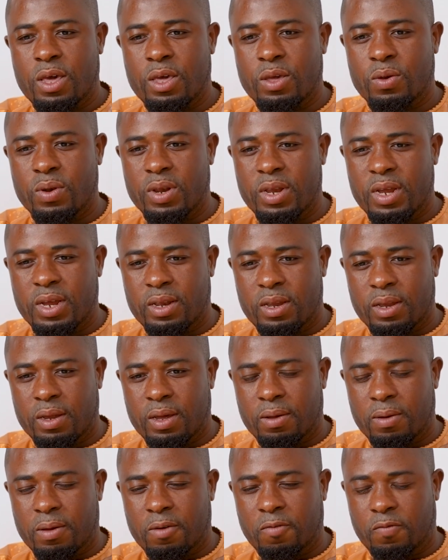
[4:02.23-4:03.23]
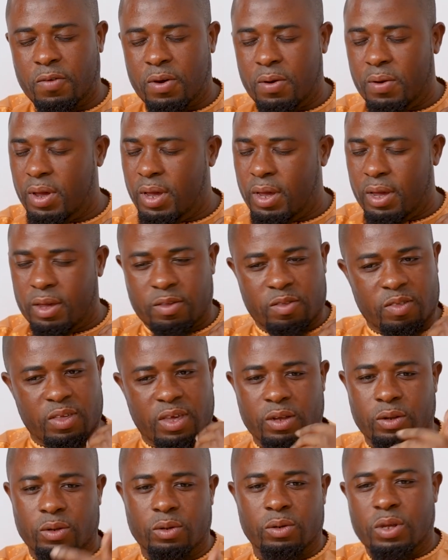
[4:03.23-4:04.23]
you need a very
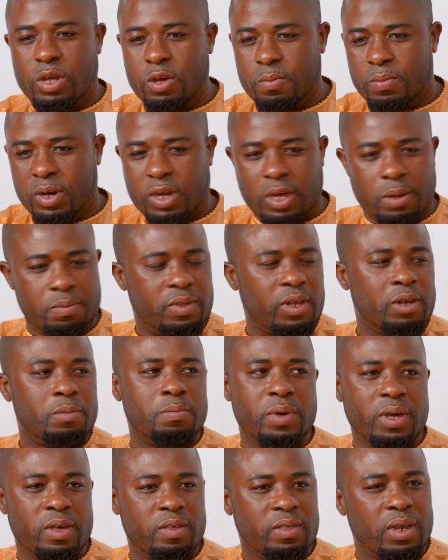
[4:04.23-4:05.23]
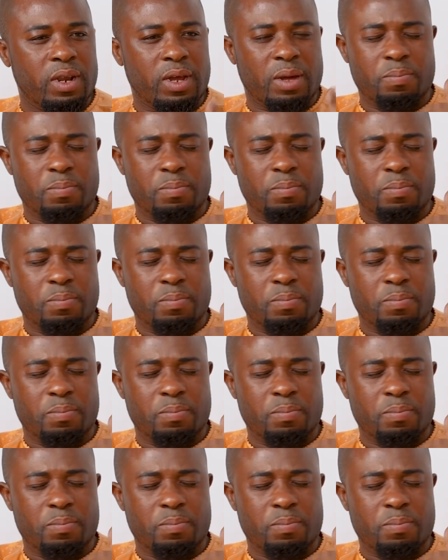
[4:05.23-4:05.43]
skilled human capital base that